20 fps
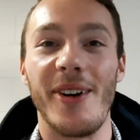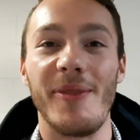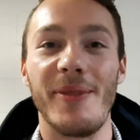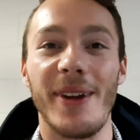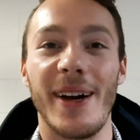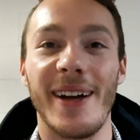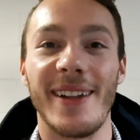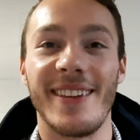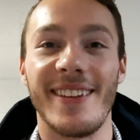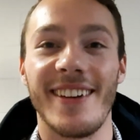I'm
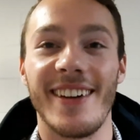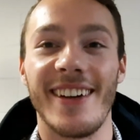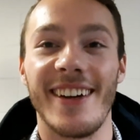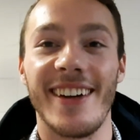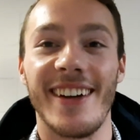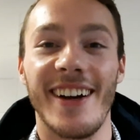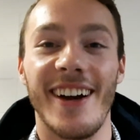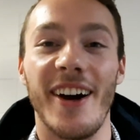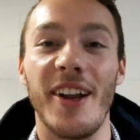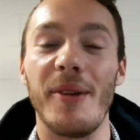not
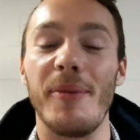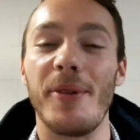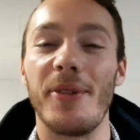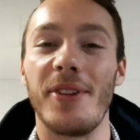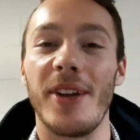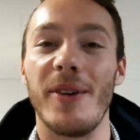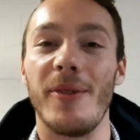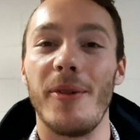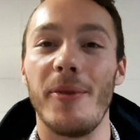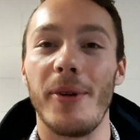
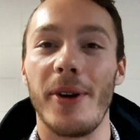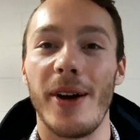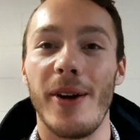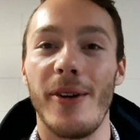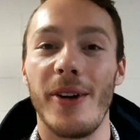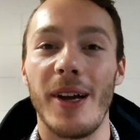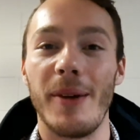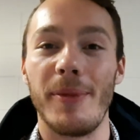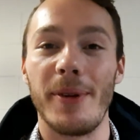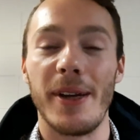100% what we're
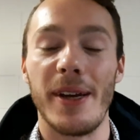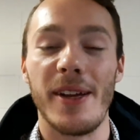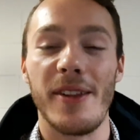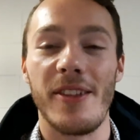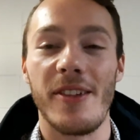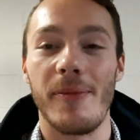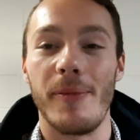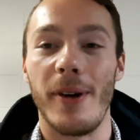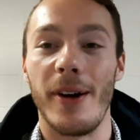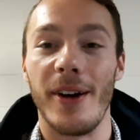going up
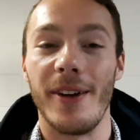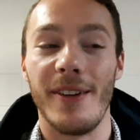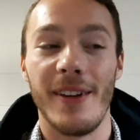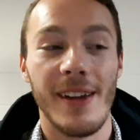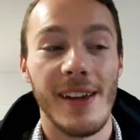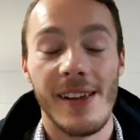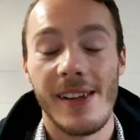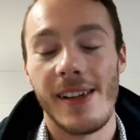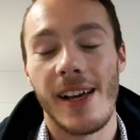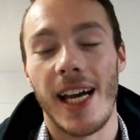against, but
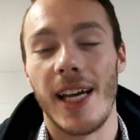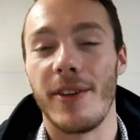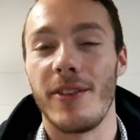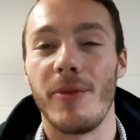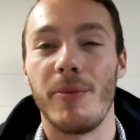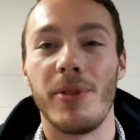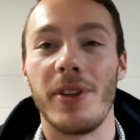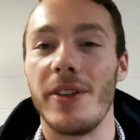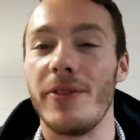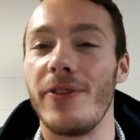I have
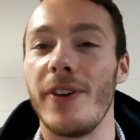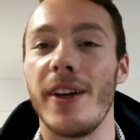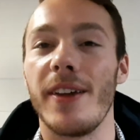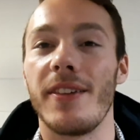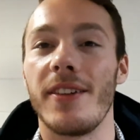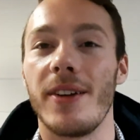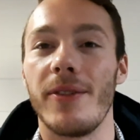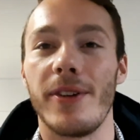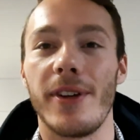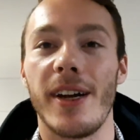complete
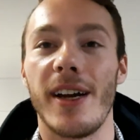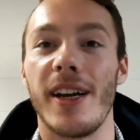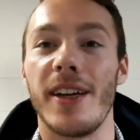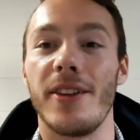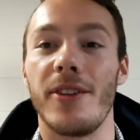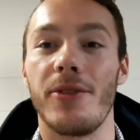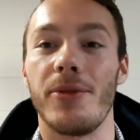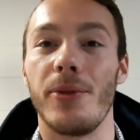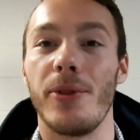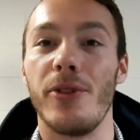faith in every guy in
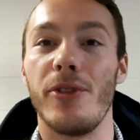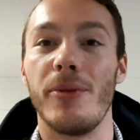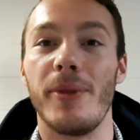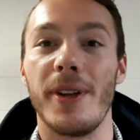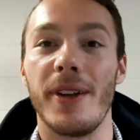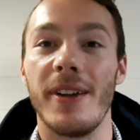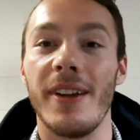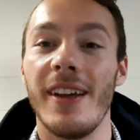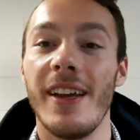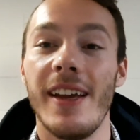this room,
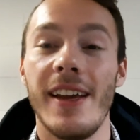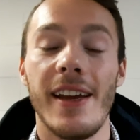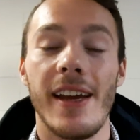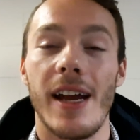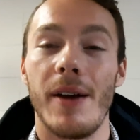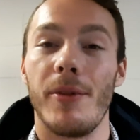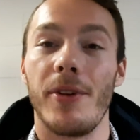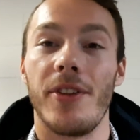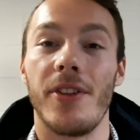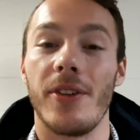and
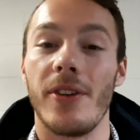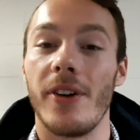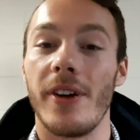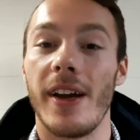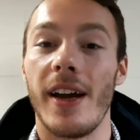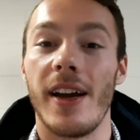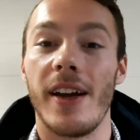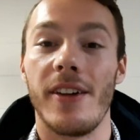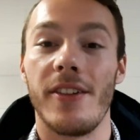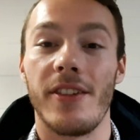every single
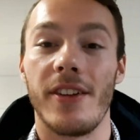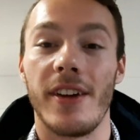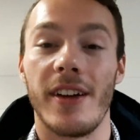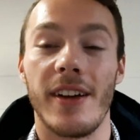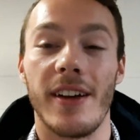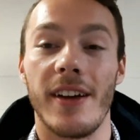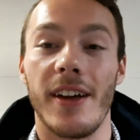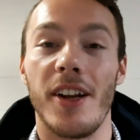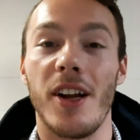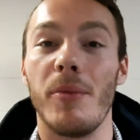guy is
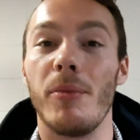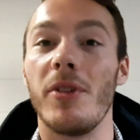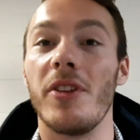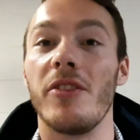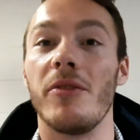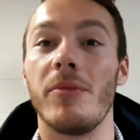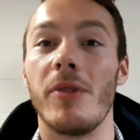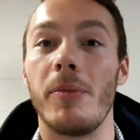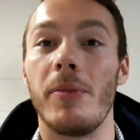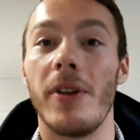an
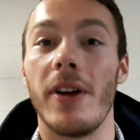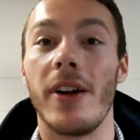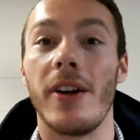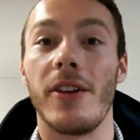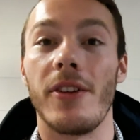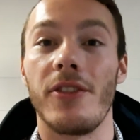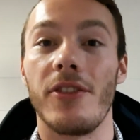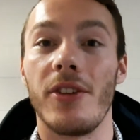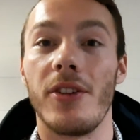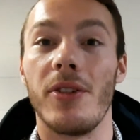unbelievable
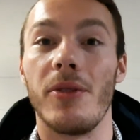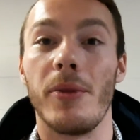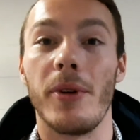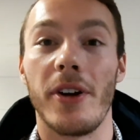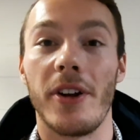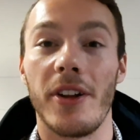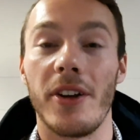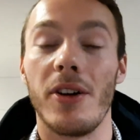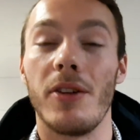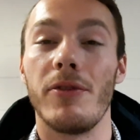player, so we're
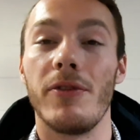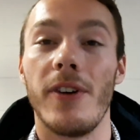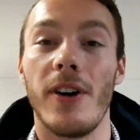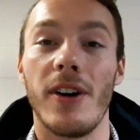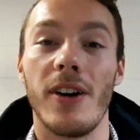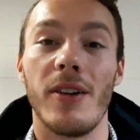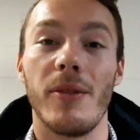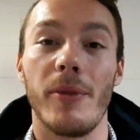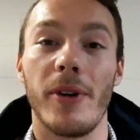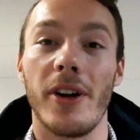going to go
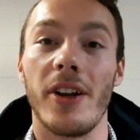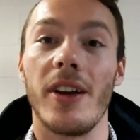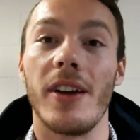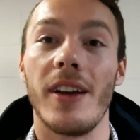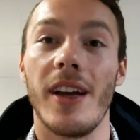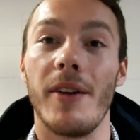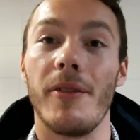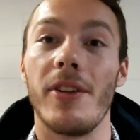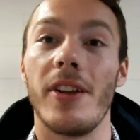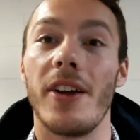far and we're going to
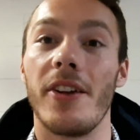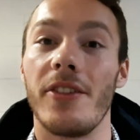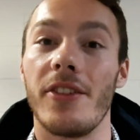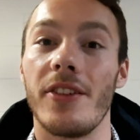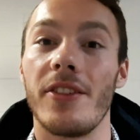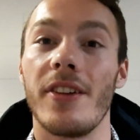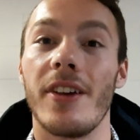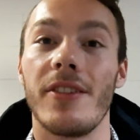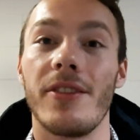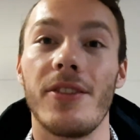have a lot of
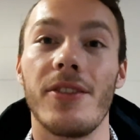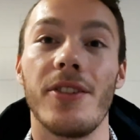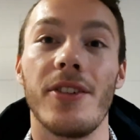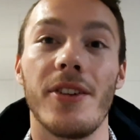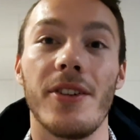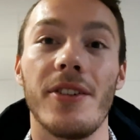success this year.